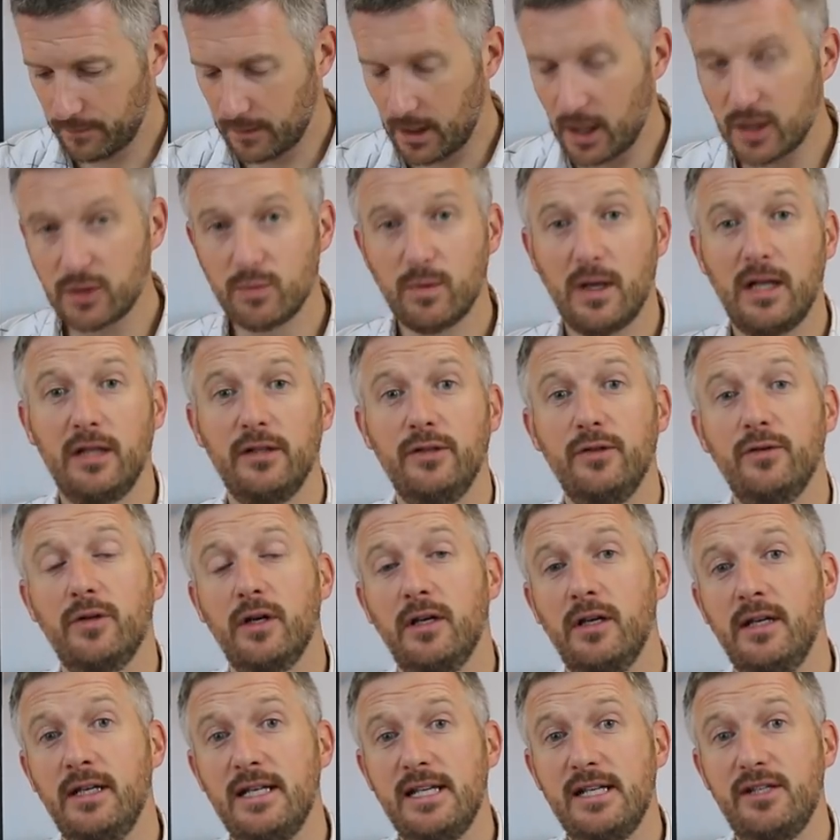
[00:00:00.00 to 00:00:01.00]
As well, you're
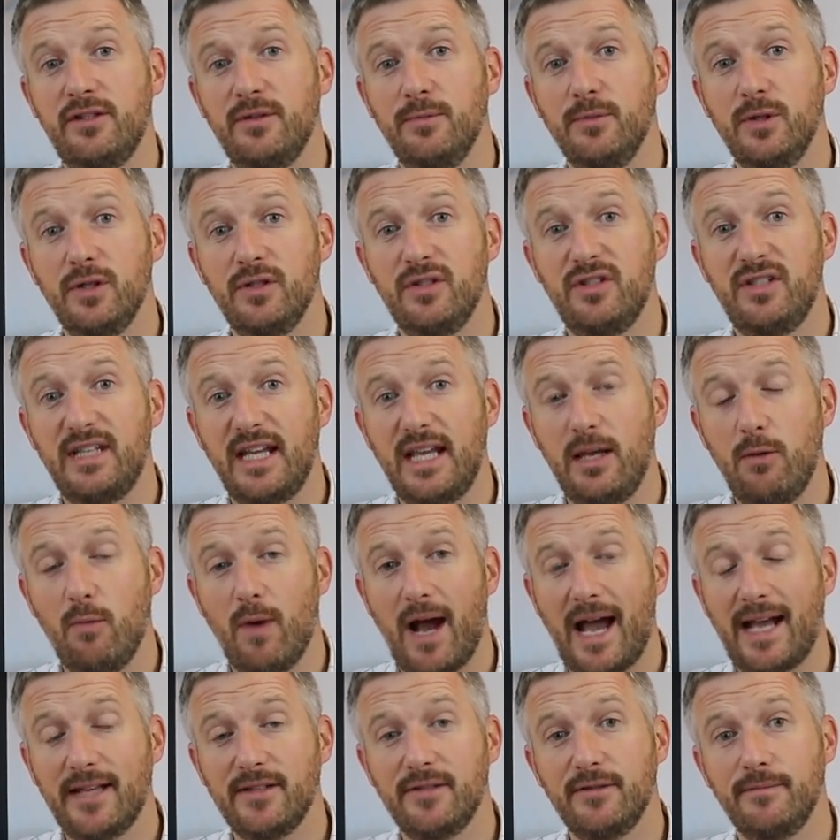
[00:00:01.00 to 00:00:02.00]
going to need some good sticky
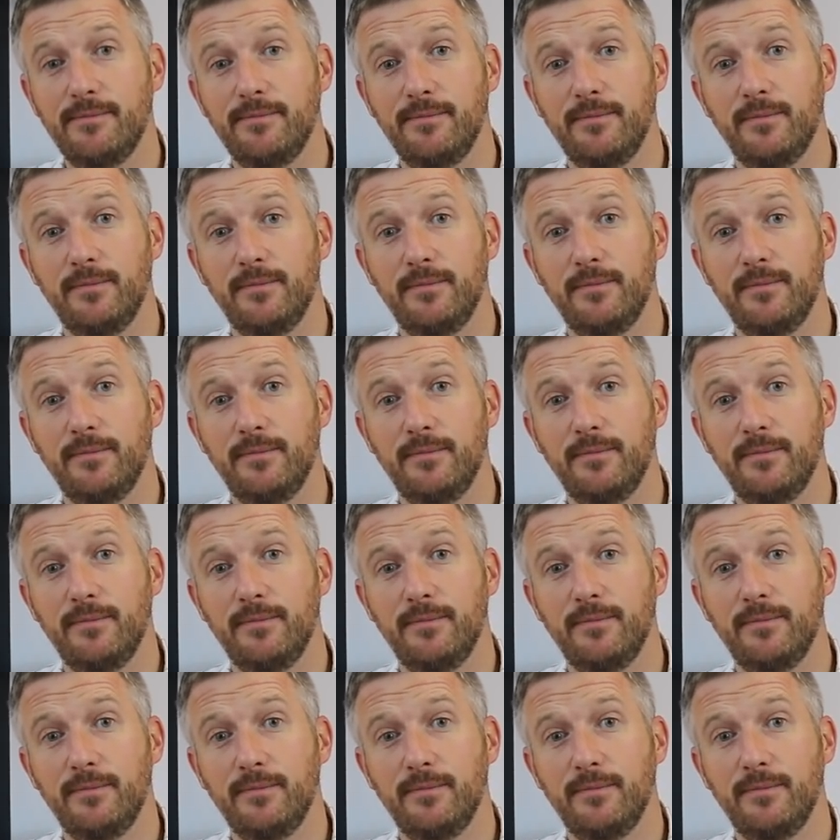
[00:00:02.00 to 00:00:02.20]
wax.